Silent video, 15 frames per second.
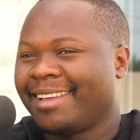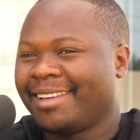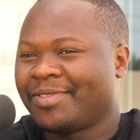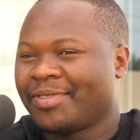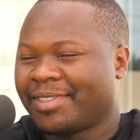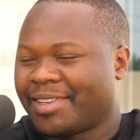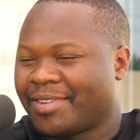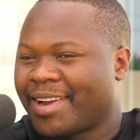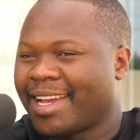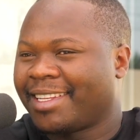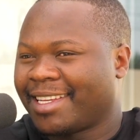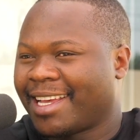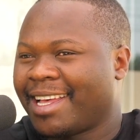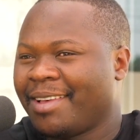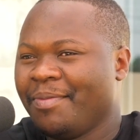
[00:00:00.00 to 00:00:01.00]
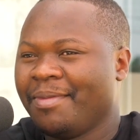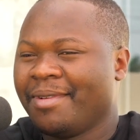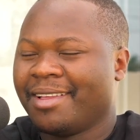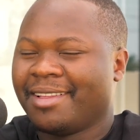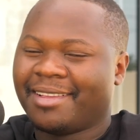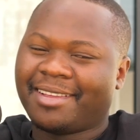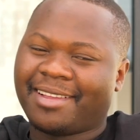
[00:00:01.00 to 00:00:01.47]
It was the right time,
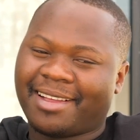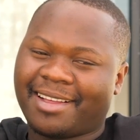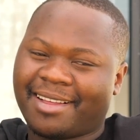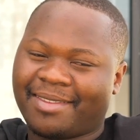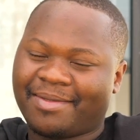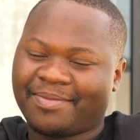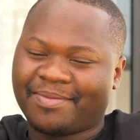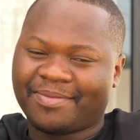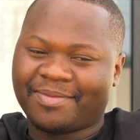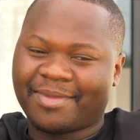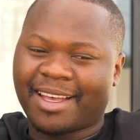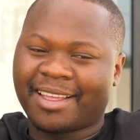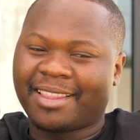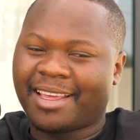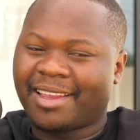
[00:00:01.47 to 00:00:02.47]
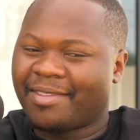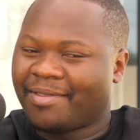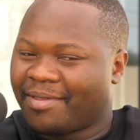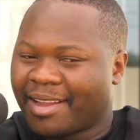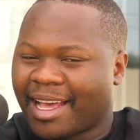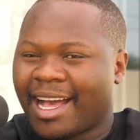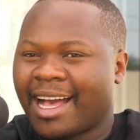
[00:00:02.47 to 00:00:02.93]
and
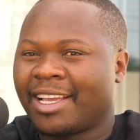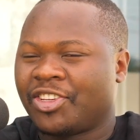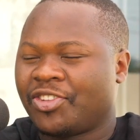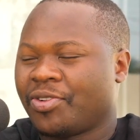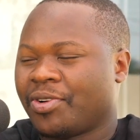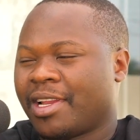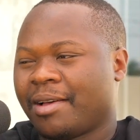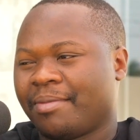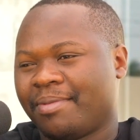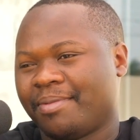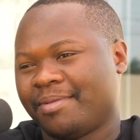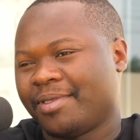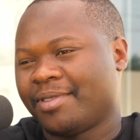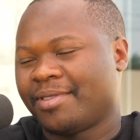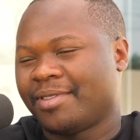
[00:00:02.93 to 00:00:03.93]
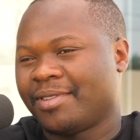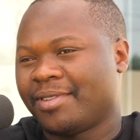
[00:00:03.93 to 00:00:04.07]
then I showed up. You know.